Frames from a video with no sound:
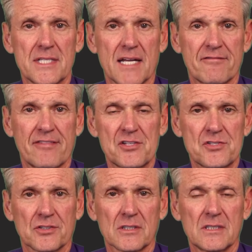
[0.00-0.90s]
that
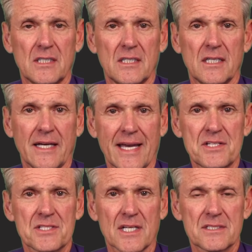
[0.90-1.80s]
facial
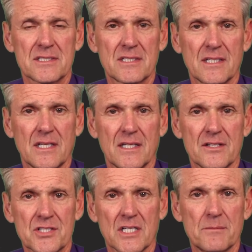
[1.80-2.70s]
excess,
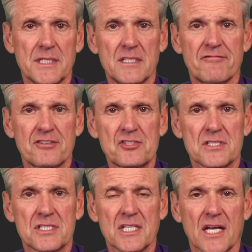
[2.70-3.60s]
there's going to be a
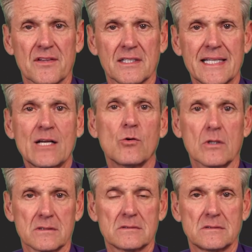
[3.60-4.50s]
deficiency on the lingual.